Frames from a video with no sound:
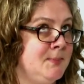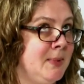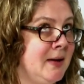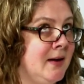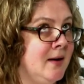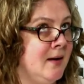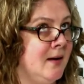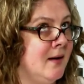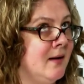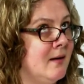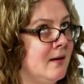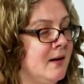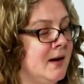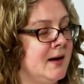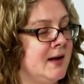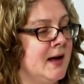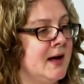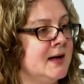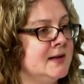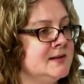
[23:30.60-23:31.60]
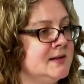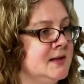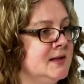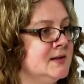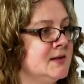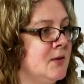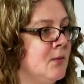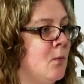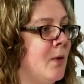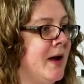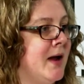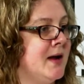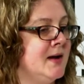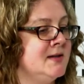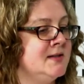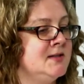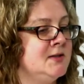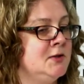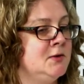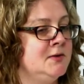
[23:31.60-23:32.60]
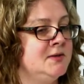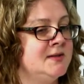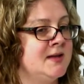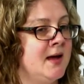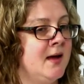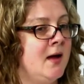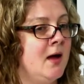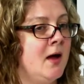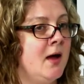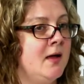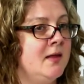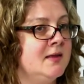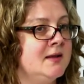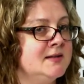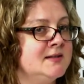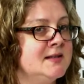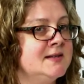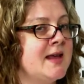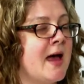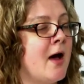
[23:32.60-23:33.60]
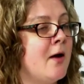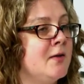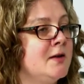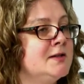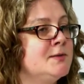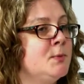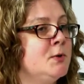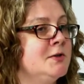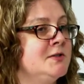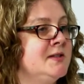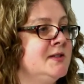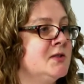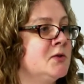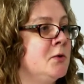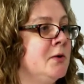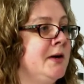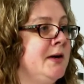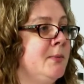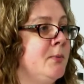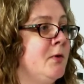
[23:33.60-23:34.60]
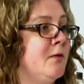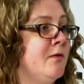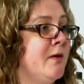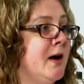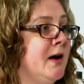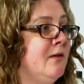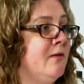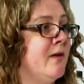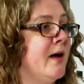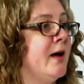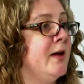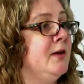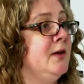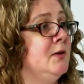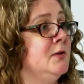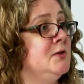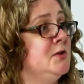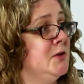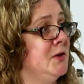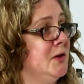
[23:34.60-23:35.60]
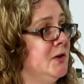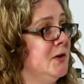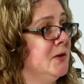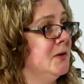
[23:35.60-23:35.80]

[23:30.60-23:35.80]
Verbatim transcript: spin it, I guess, is a way to say, this is how this person's going to provide value